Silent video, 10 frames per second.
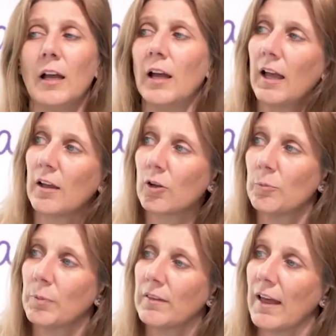Uh, it
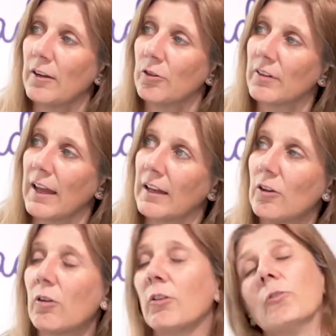could be that you're taking
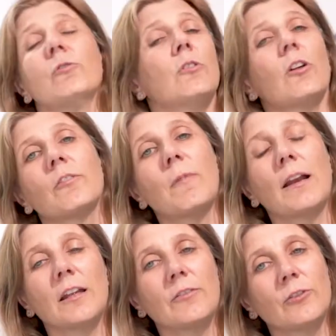on an awful lot of
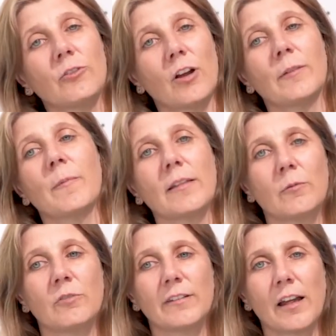money if you're trying to make
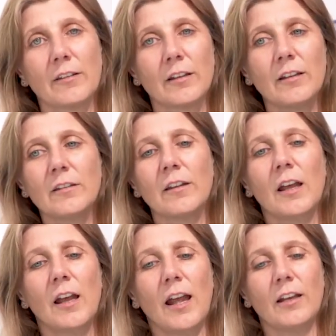them redundant.
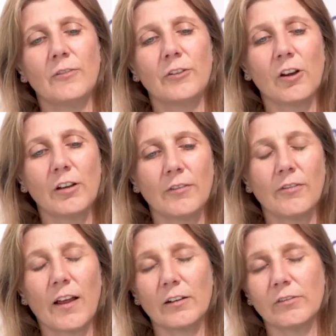And if you don't have a
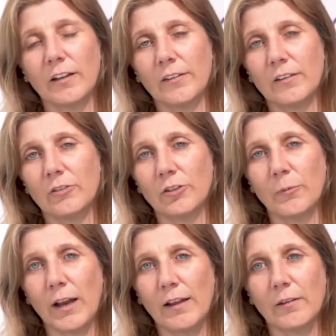valid reason to
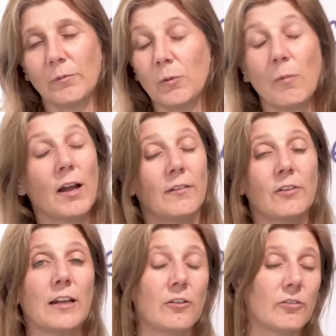terminate them, you might have
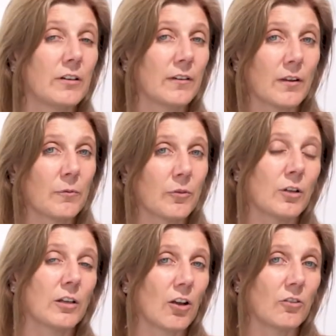to enter into some sort
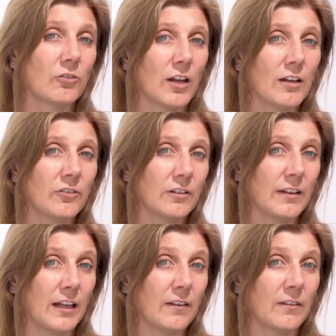of negotiation
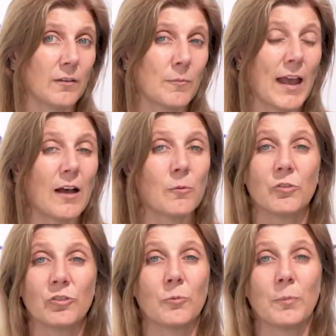to exit them out,
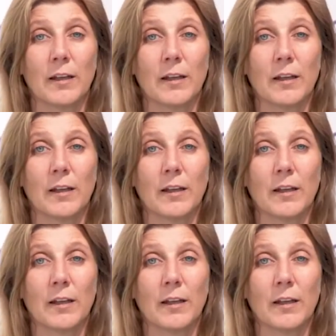which could be